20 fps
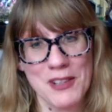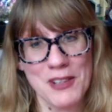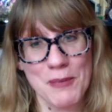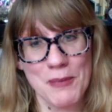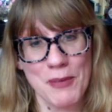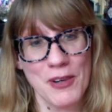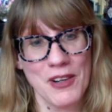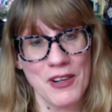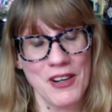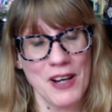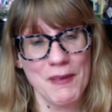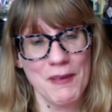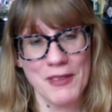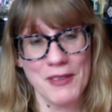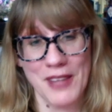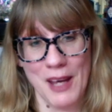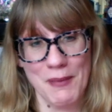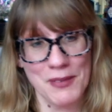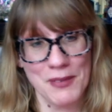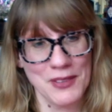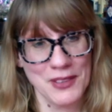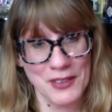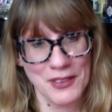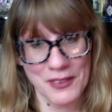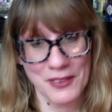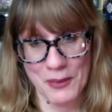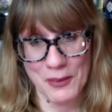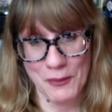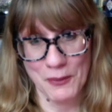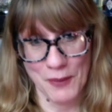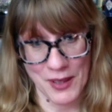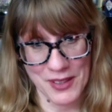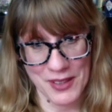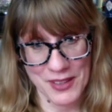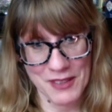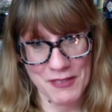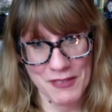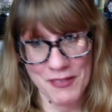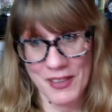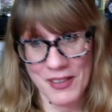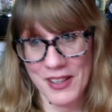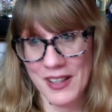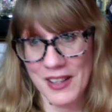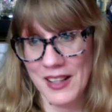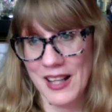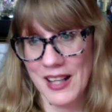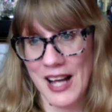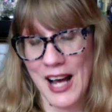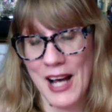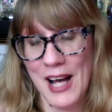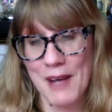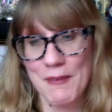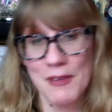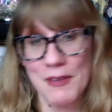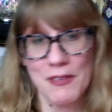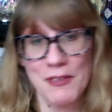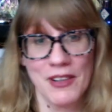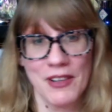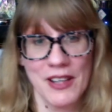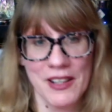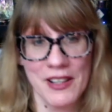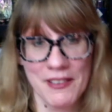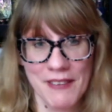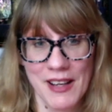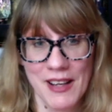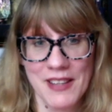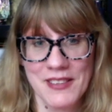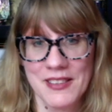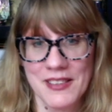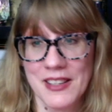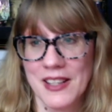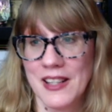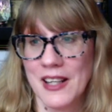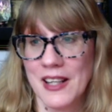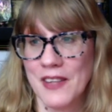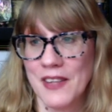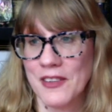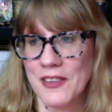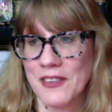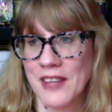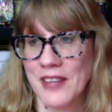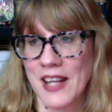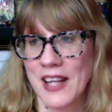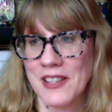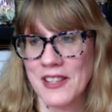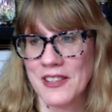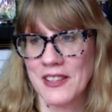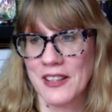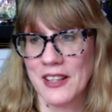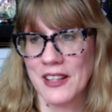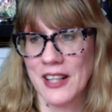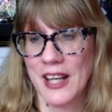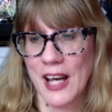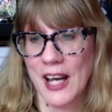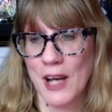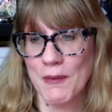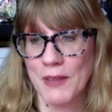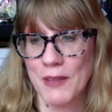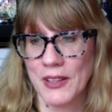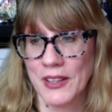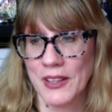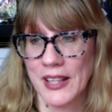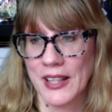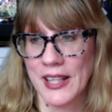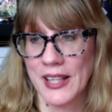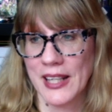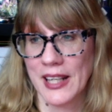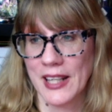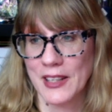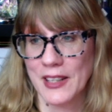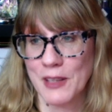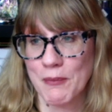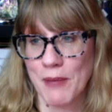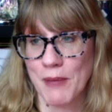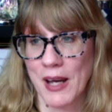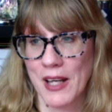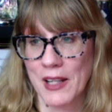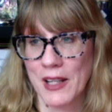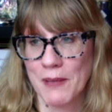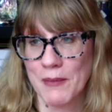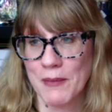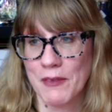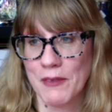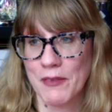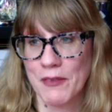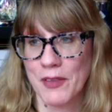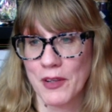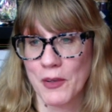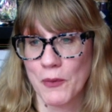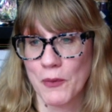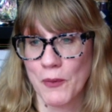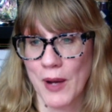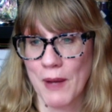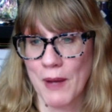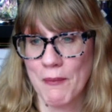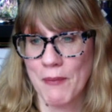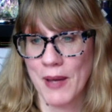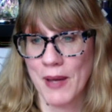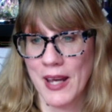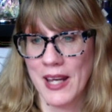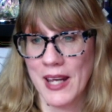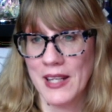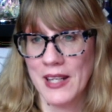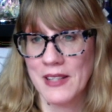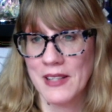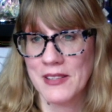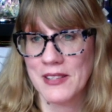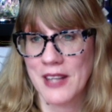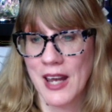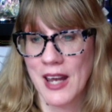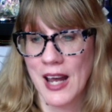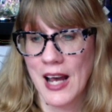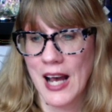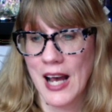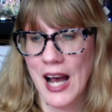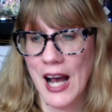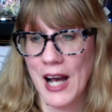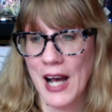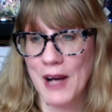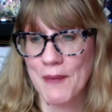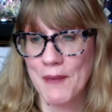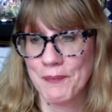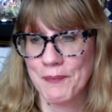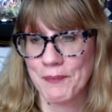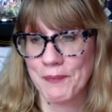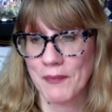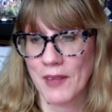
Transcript: program is absolutely wonderful. Um, if you're interested, there's actually um, a link at the bottom of their webpage. Um,